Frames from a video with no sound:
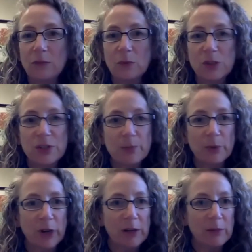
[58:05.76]
Which
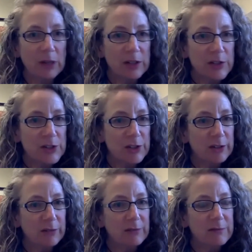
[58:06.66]
pretty much
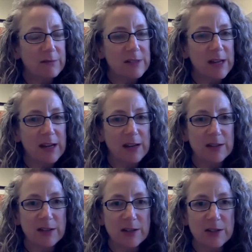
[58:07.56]

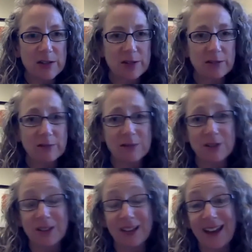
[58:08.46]
takes us
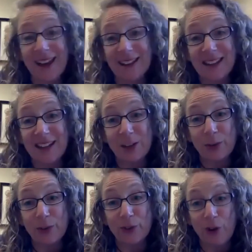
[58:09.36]
to the end. Thank you
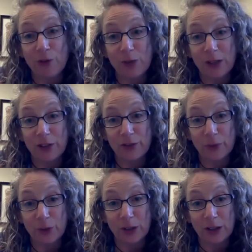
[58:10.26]
so much
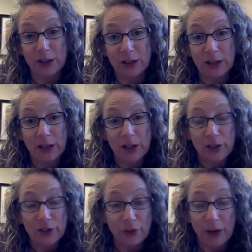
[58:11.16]
for
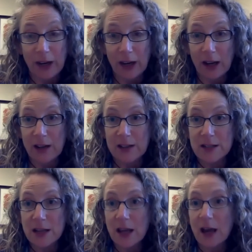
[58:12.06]
joining
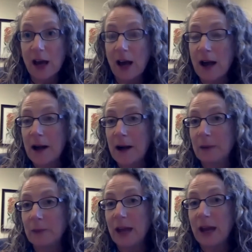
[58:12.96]
us.
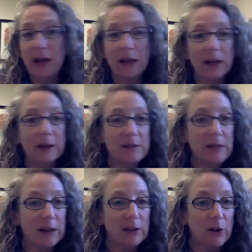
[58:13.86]
And
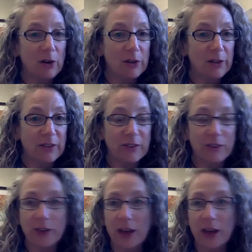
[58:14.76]
I know that this is